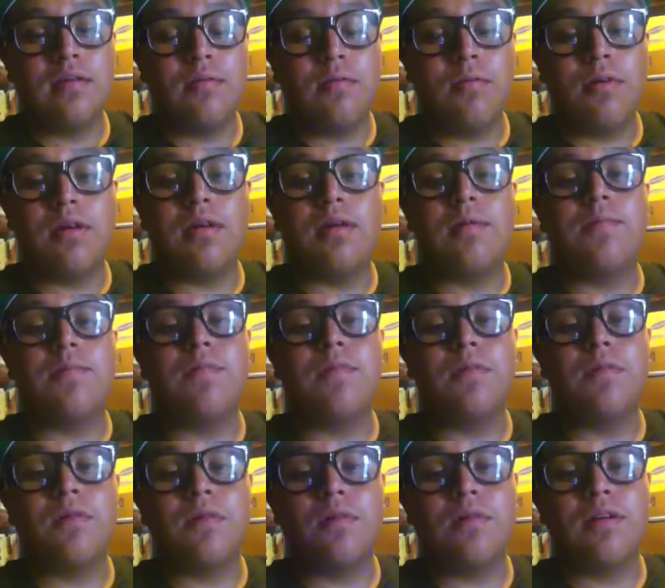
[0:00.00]
What up,
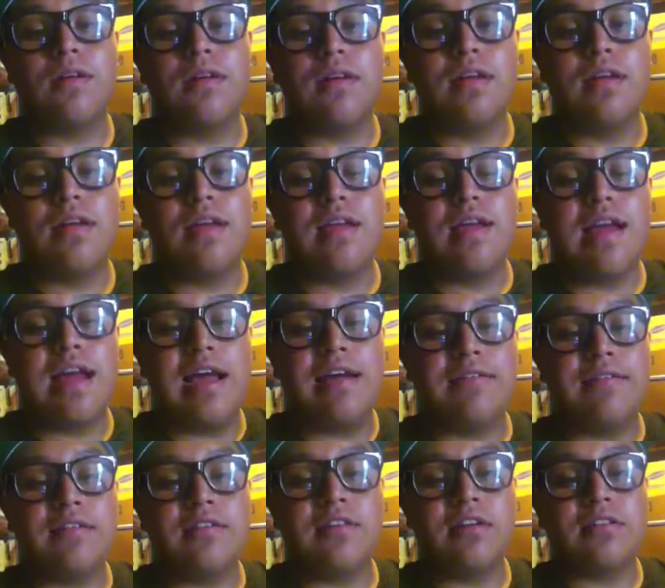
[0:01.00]
fool?
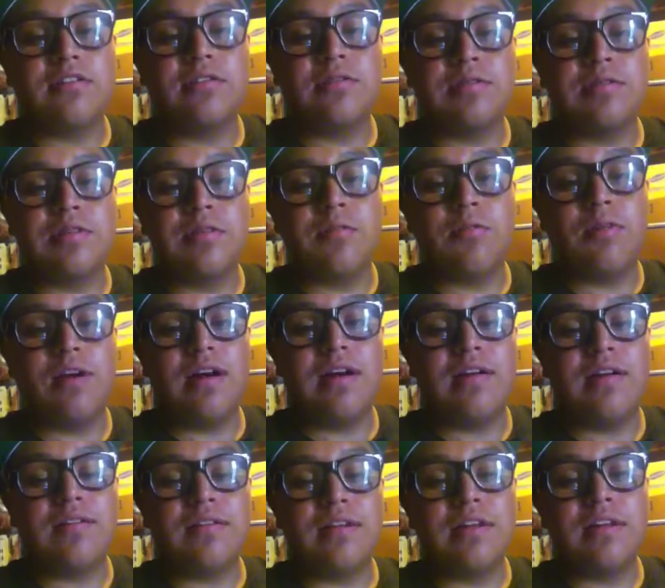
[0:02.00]
Haven't talked to you in a
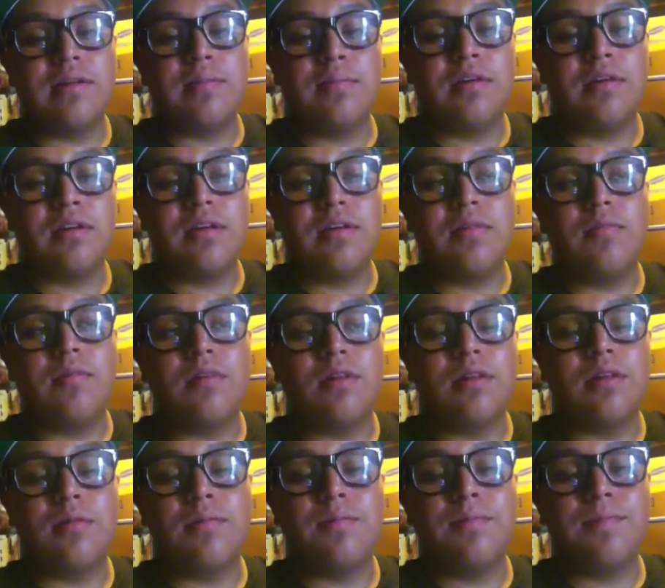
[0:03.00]
while, nigga, but what
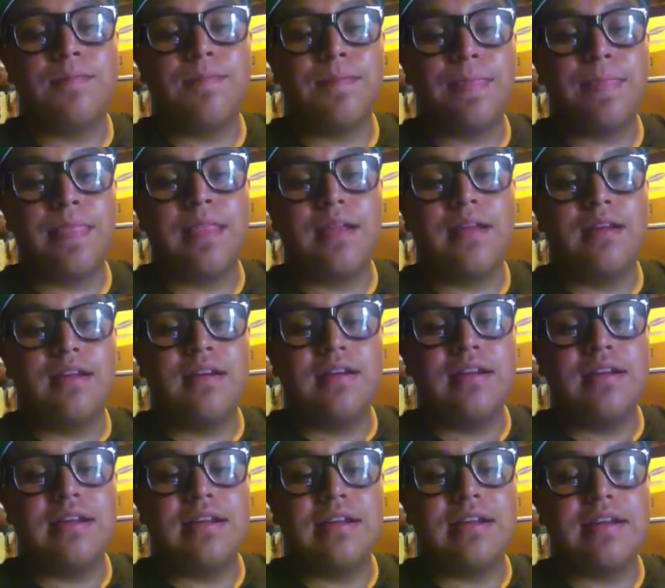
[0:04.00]
up?
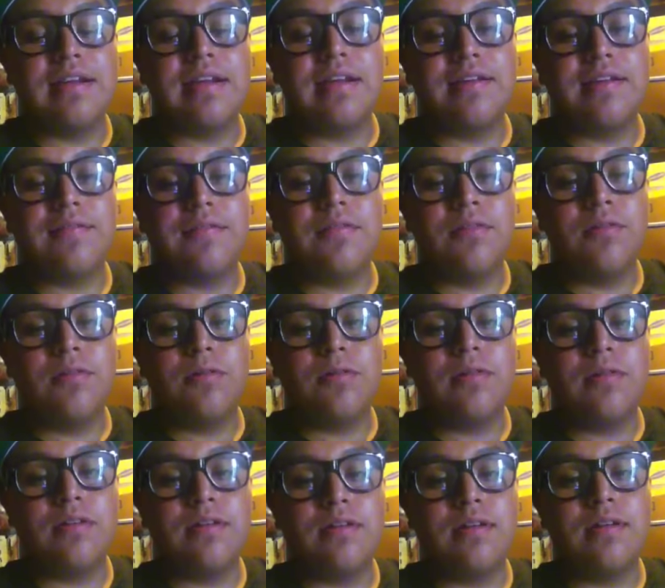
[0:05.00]
Need to kick it, fool.
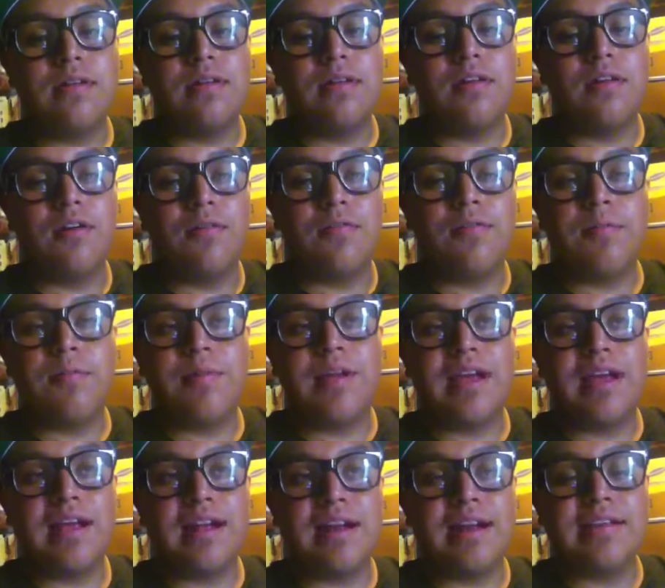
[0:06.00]
Hopefully we
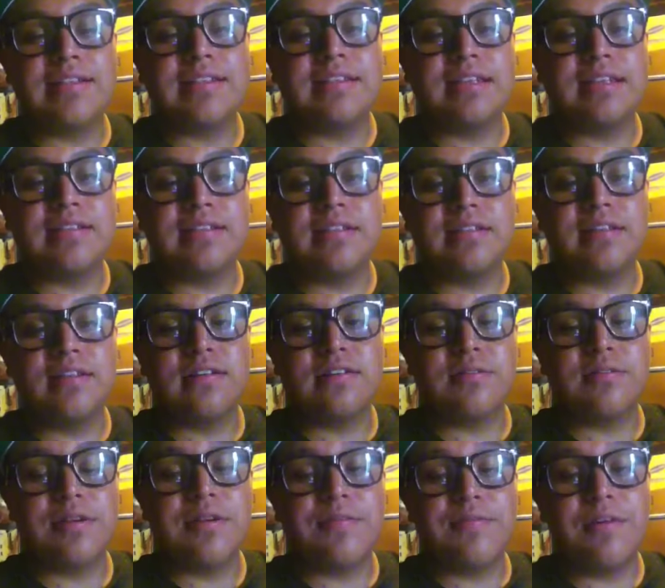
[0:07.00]
get class next year,
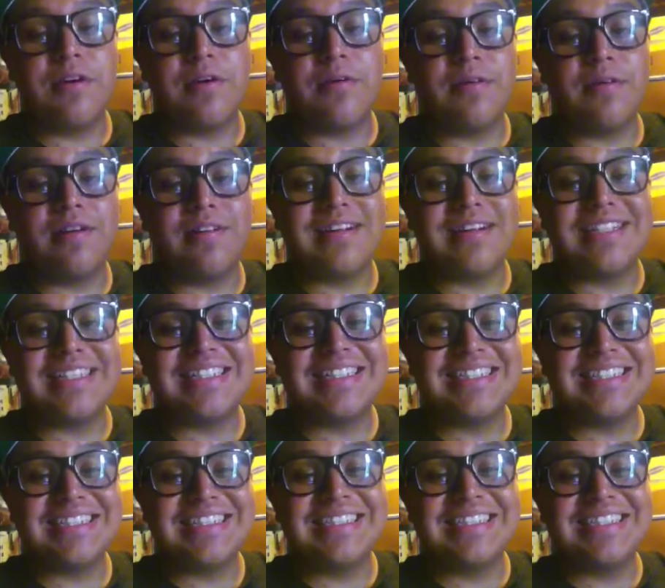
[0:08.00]
so we can fuck around.
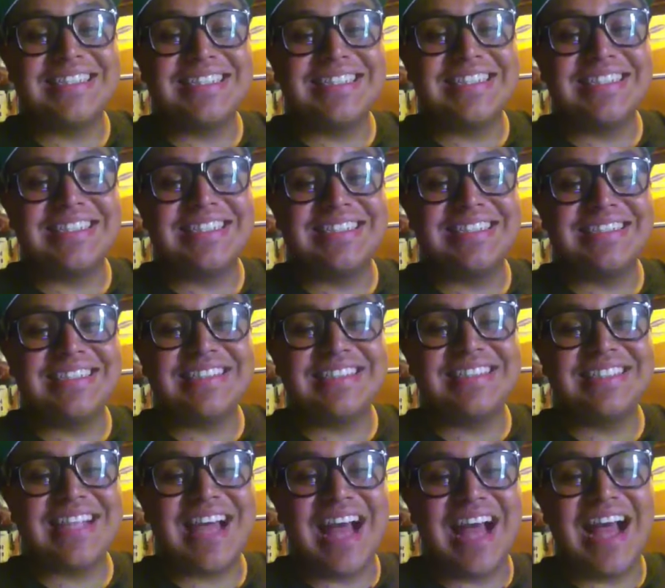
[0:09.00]

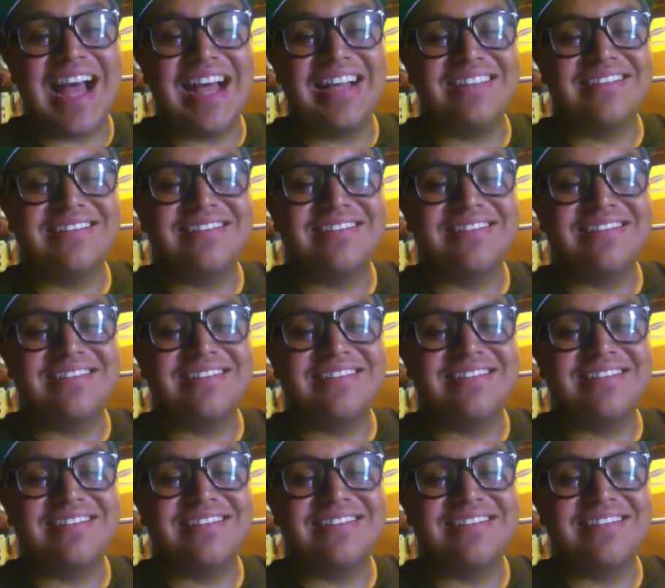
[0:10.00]
Hot.